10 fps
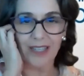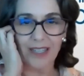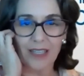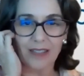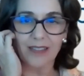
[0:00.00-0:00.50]
I
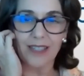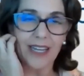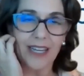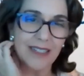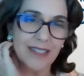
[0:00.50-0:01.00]
think
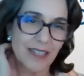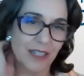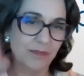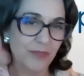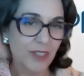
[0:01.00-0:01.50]
that is
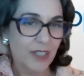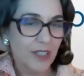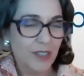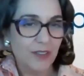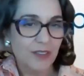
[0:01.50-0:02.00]

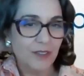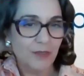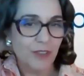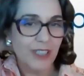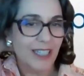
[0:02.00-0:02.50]

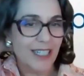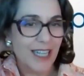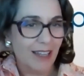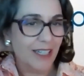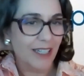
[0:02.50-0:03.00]
really a
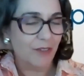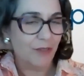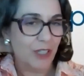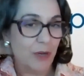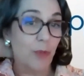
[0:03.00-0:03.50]
telling and
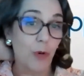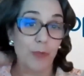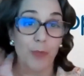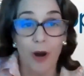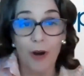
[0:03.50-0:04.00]
really
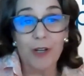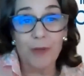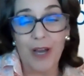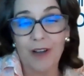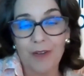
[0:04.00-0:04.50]
important part
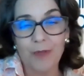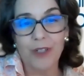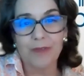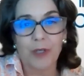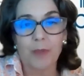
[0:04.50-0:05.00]
about
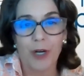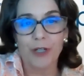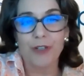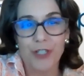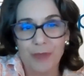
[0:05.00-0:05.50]
what a
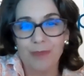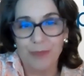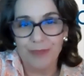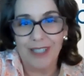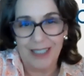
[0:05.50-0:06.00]
partnership
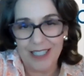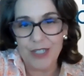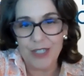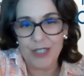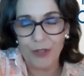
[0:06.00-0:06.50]
like
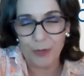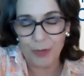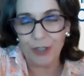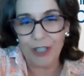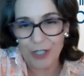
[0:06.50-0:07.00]
this with
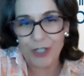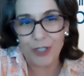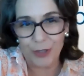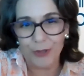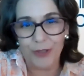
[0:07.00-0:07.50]
Goodwill can
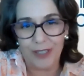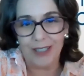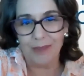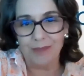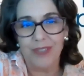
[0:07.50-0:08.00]
do.
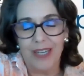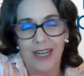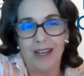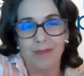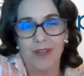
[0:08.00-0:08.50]
And
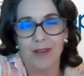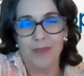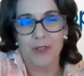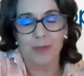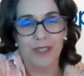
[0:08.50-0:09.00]

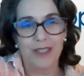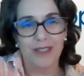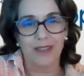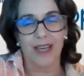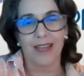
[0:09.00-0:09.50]
I'm so
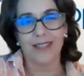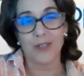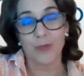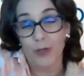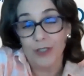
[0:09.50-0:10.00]
pleased
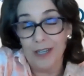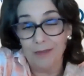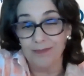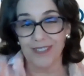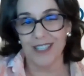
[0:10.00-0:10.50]
that's worked
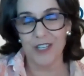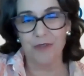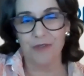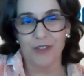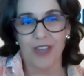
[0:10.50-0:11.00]
out and that
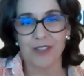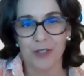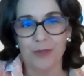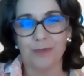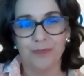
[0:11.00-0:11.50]
you feel that
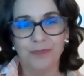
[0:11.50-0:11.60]
too.